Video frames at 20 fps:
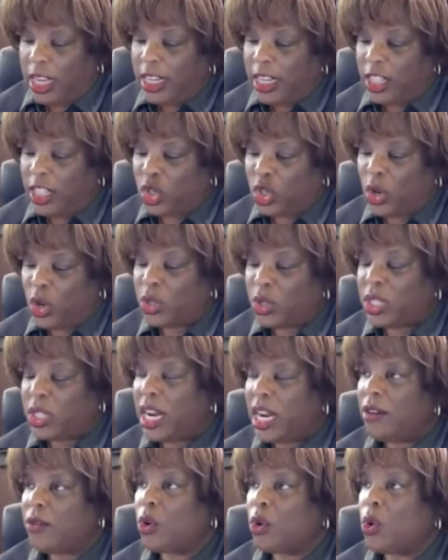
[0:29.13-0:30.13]
Did you
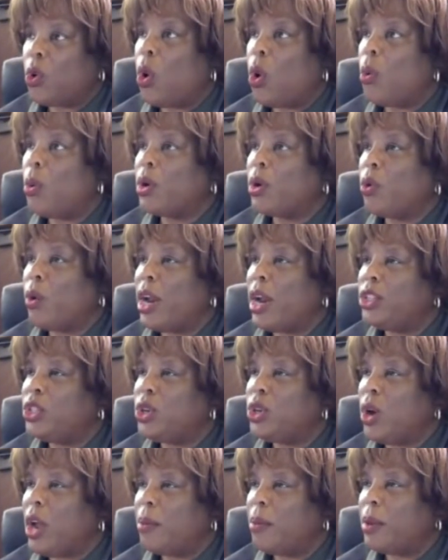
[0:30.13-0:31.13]
understand if the court were to
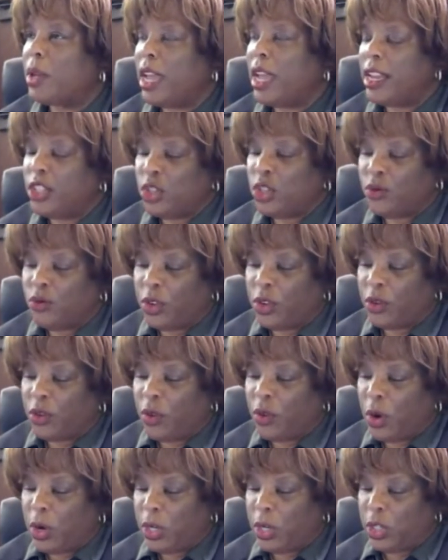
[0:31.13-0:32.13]
grant your application for
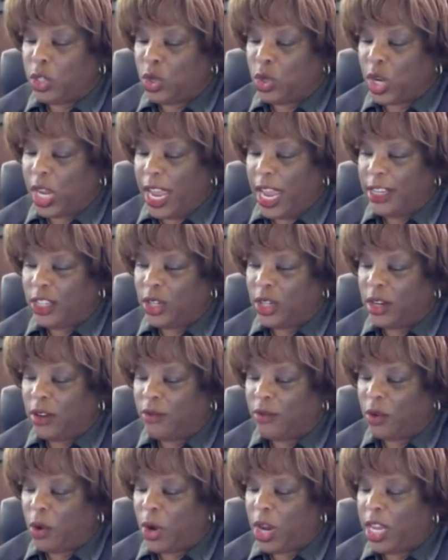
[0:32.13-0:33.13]
deferred adjudication,
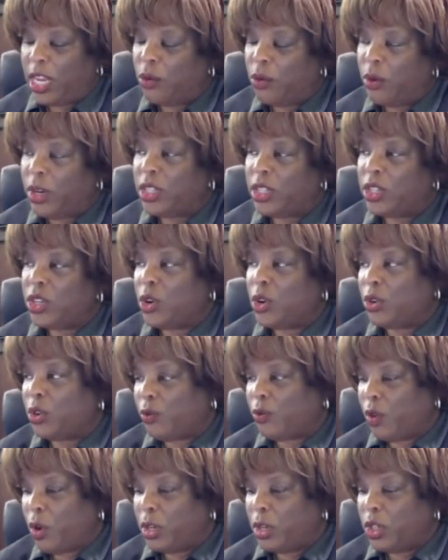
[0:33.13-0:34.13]
if for any reason your
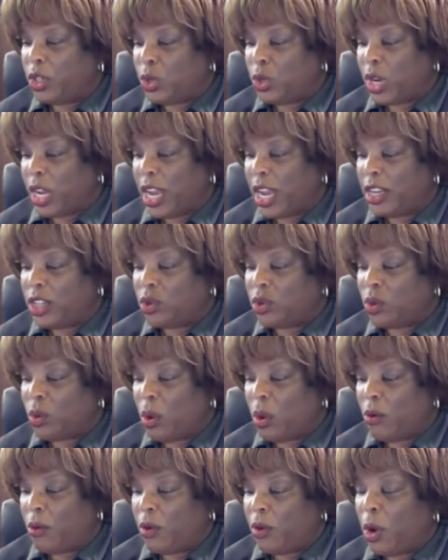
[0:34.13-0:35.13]
deferred adjudication
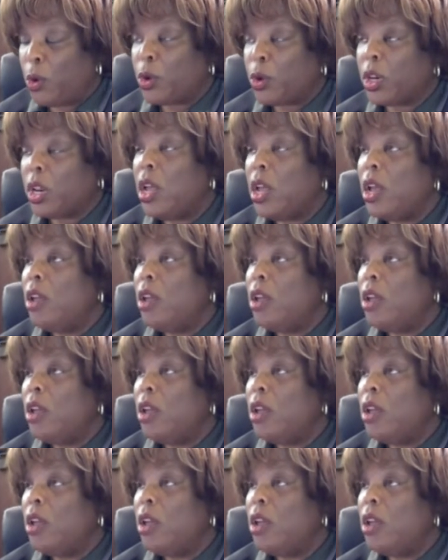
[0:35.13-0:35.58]
were revoked,